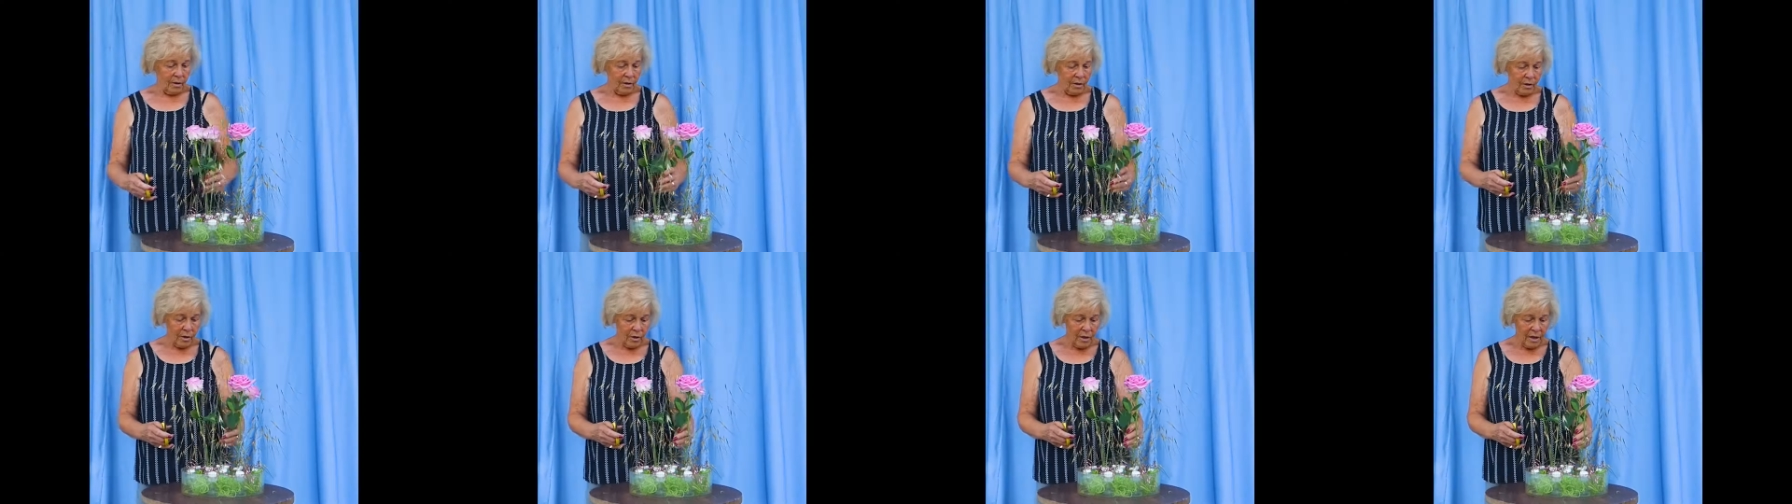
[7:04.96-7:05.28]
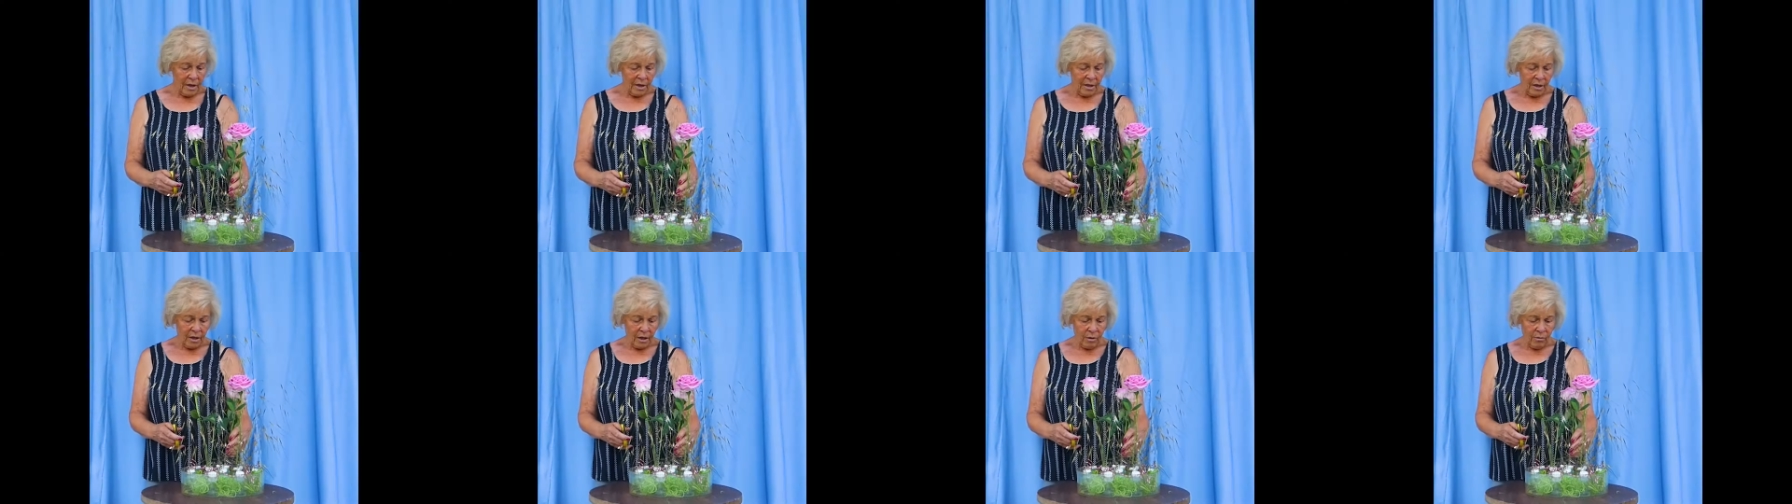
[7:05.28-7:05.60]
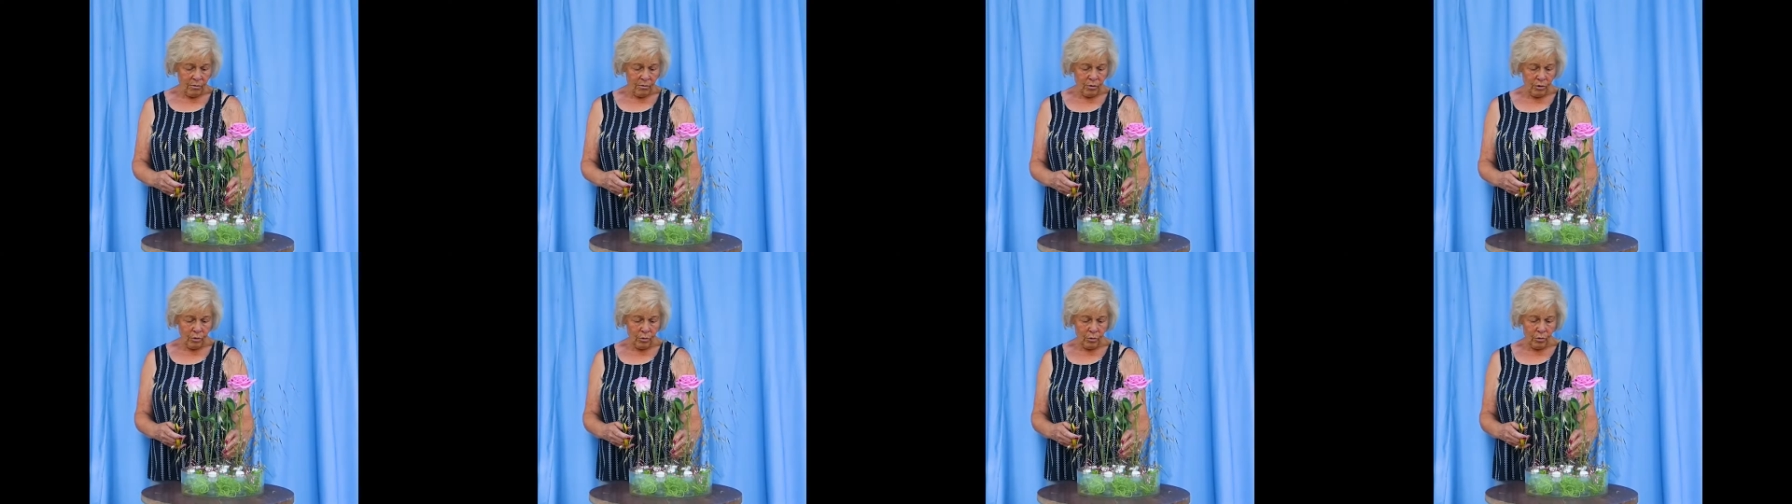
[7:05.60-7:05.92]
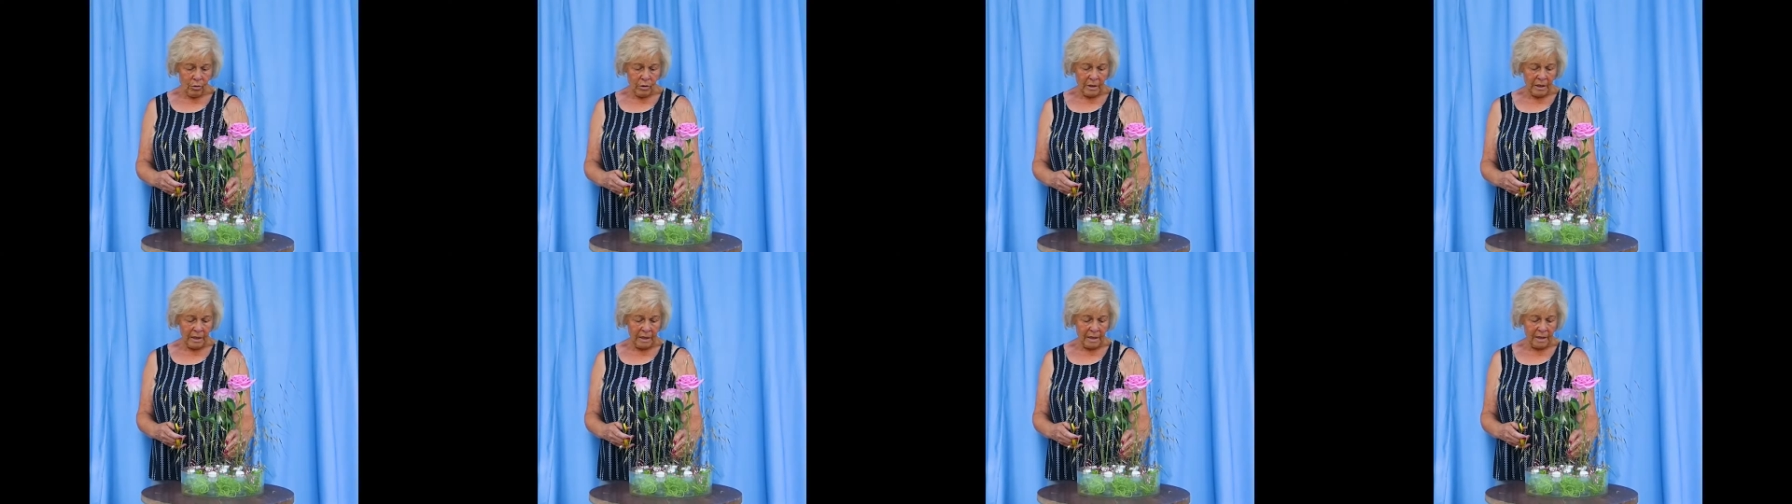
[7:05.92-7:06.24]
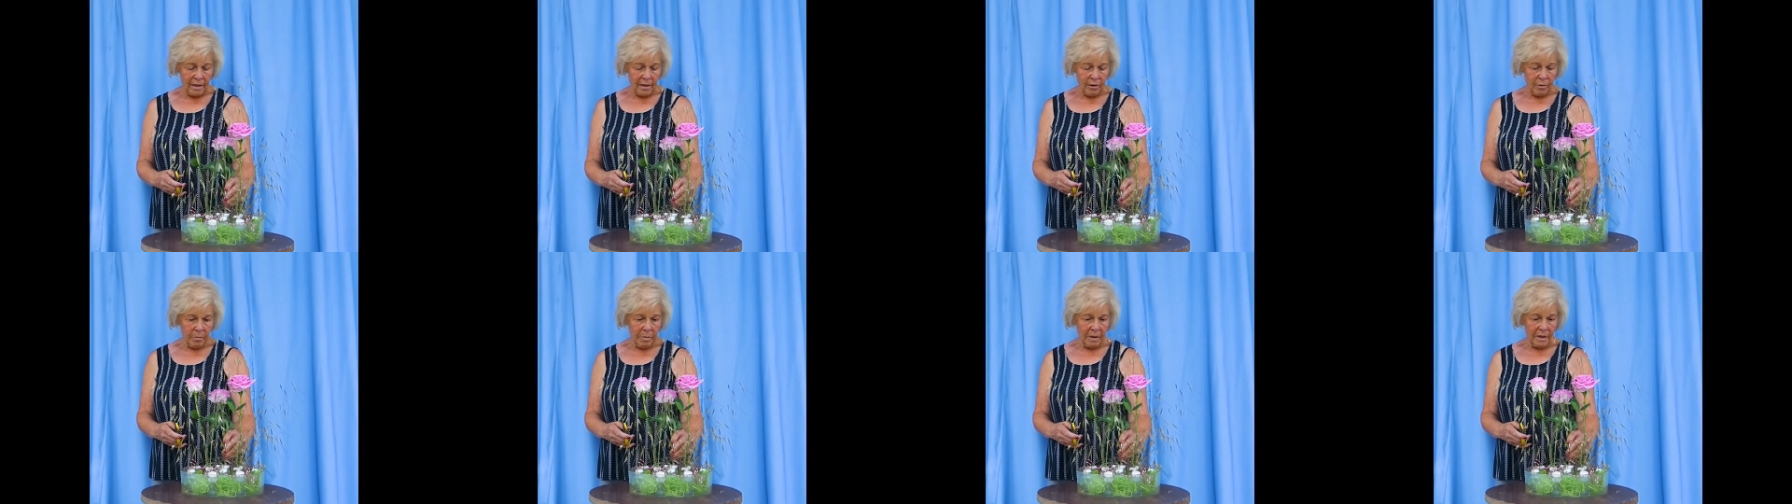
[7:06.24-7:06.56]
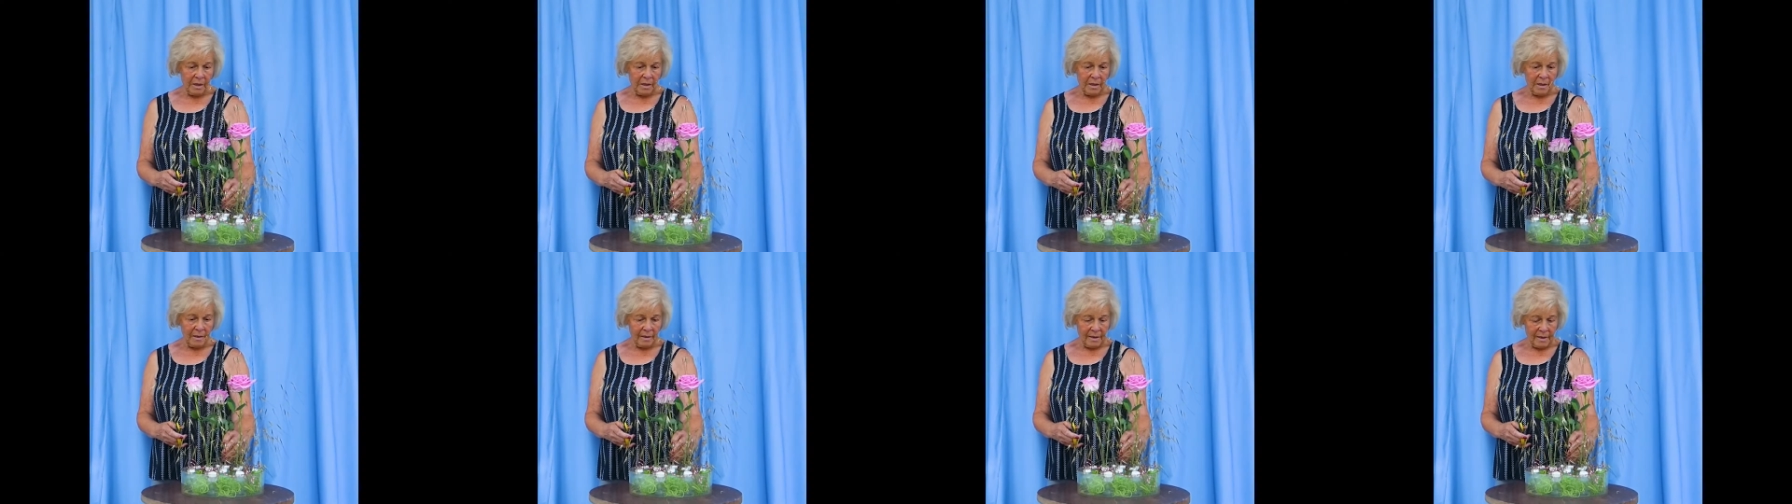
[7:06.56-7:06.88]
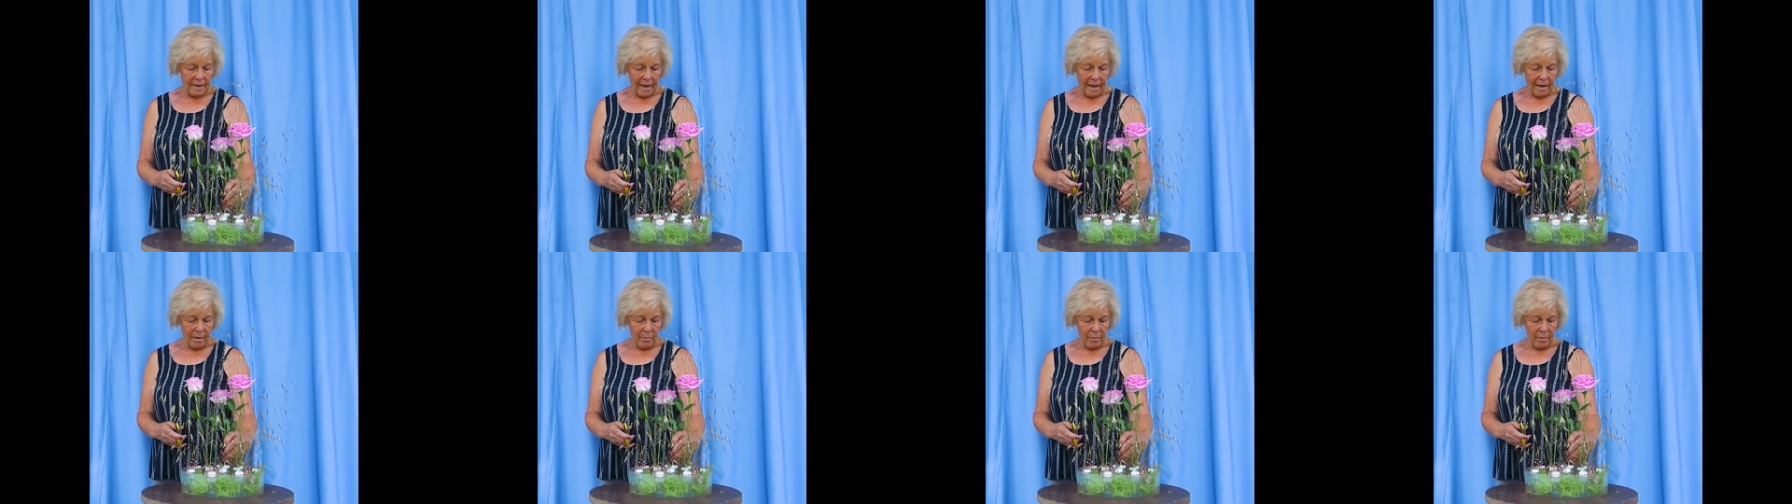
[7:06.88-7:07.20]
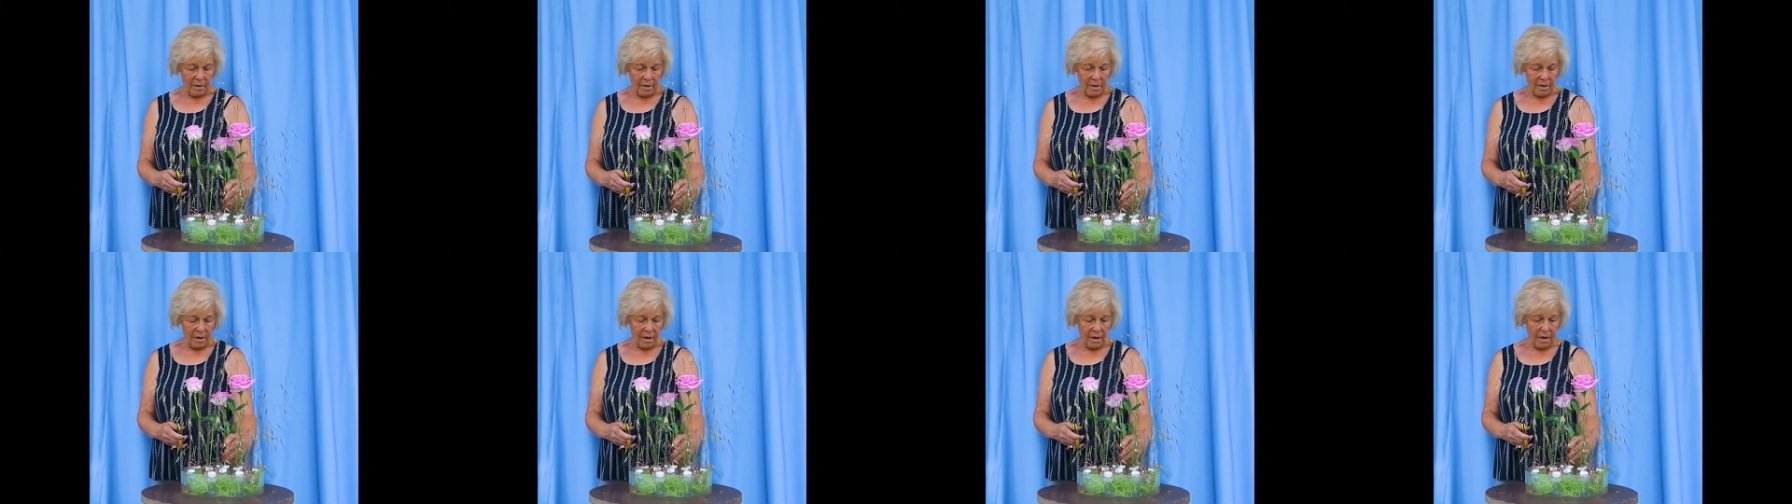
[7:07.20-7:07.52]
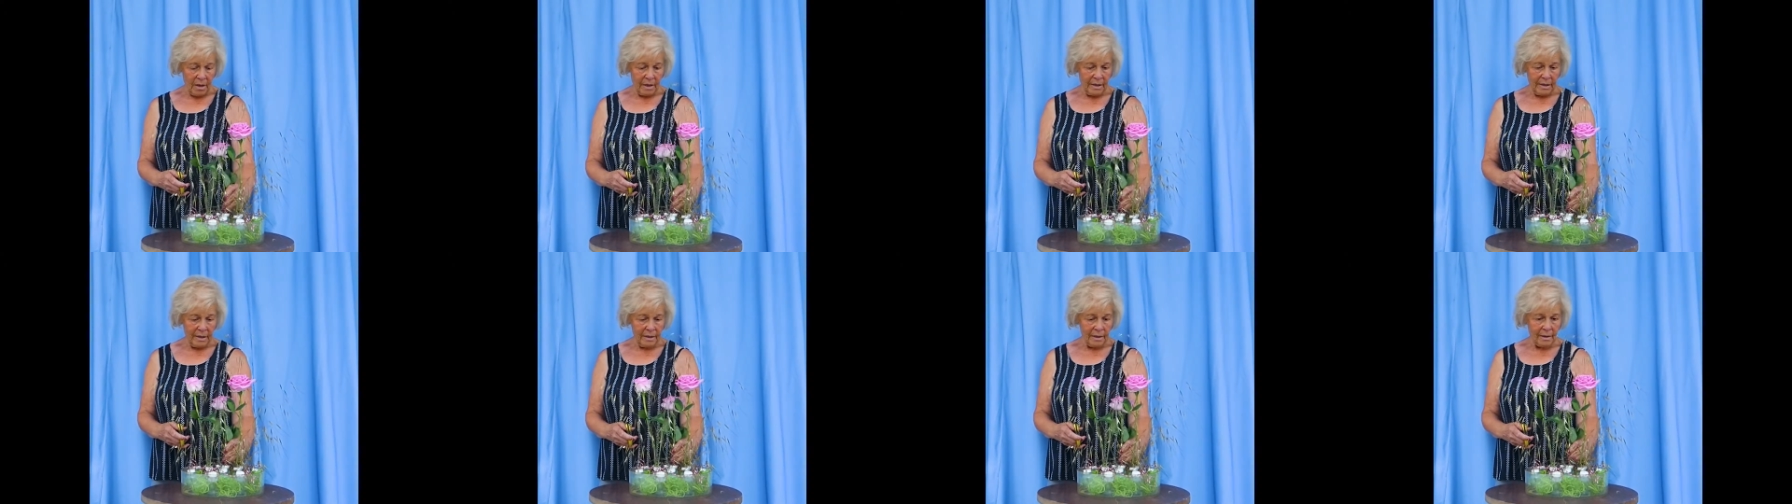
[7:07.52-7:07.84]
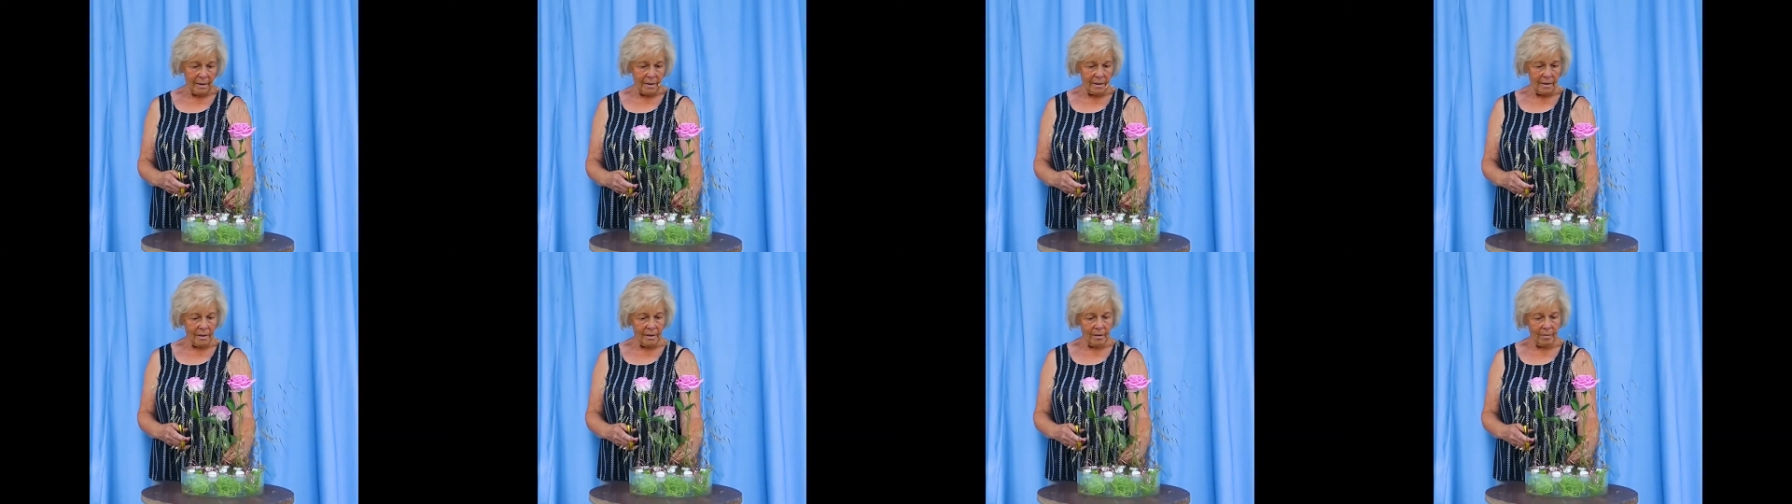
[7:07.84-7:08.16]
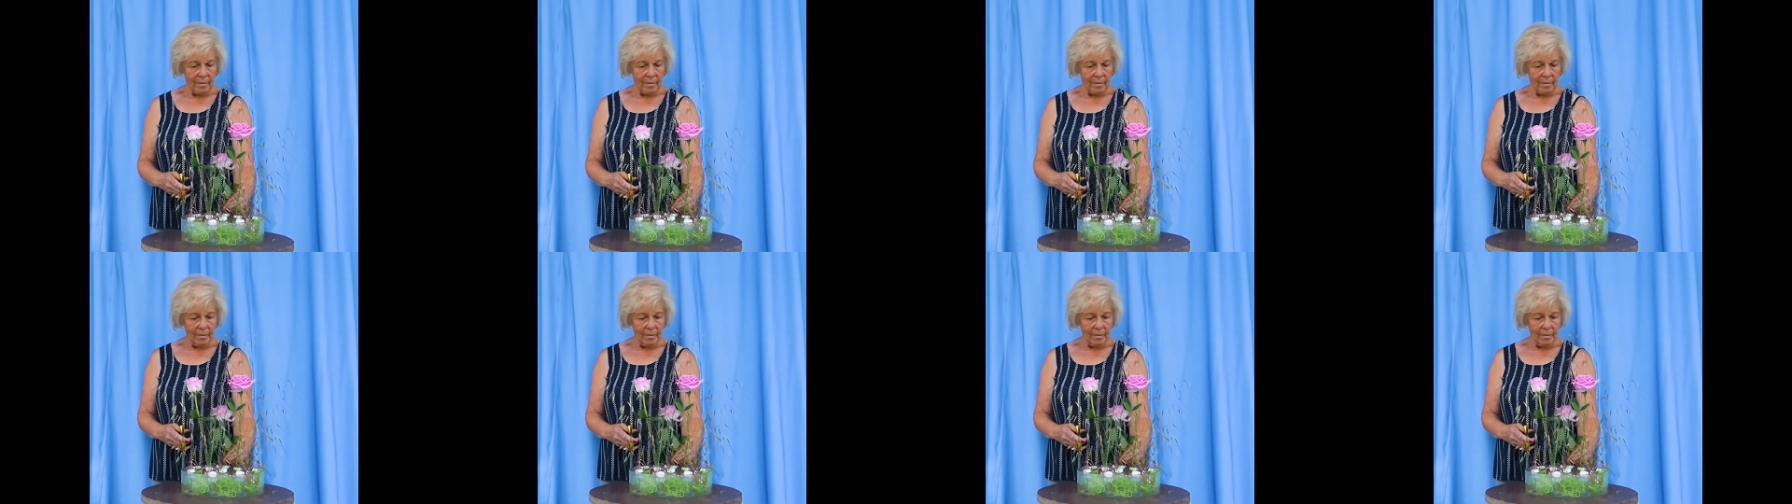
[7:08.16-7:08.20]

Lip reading: So they don't all need to be the same size.